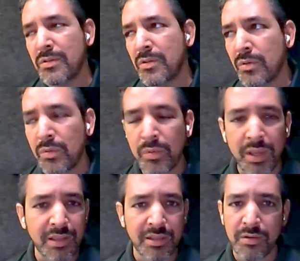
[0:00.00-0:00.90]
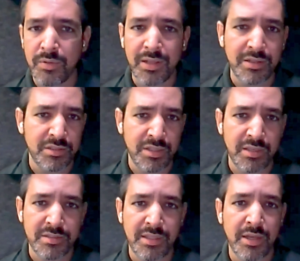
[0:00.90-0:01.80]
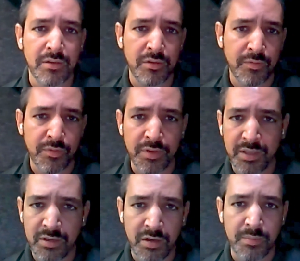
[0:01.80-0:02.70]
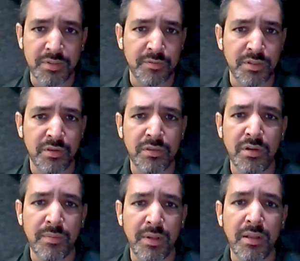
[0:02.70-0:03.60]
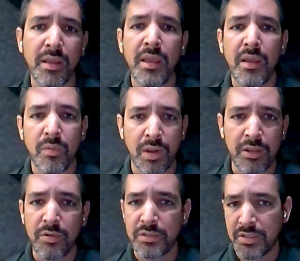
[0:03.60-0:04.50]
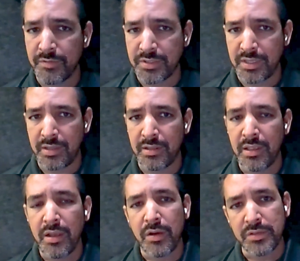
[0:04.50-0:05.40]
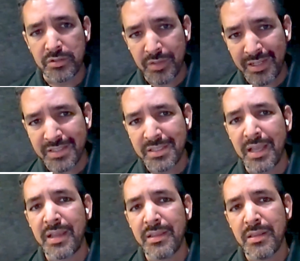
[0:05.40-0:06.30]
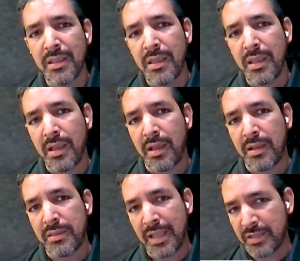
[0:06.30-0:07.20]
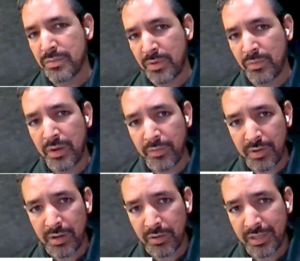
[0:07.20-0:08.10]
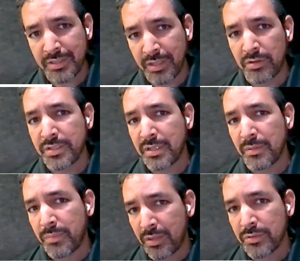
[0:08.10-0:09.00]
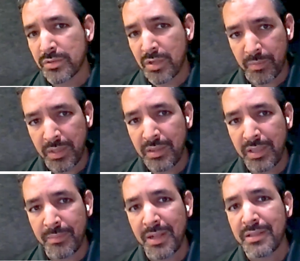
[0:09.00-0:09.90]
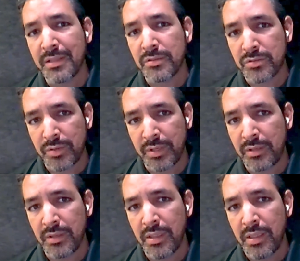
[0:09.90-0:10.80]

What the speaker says: greatly change the outlook for the economics of geothermal while you achieve scale. On the drilling side, that's where one of our key technological breakthroughs come in, the ability to drill